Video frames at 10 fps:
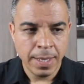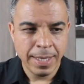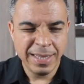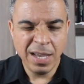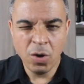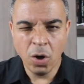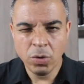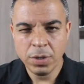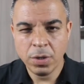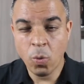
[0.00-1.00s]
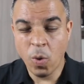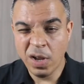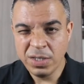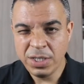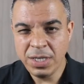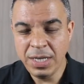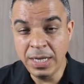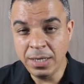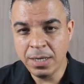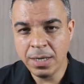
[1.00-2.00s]
they called quality
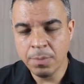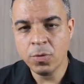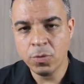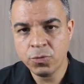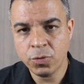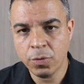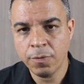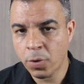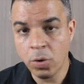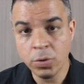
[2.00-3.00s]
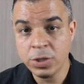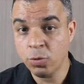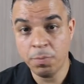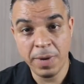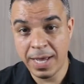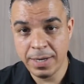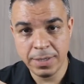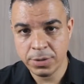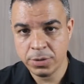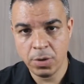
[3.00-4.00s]
income control for all the suppliers,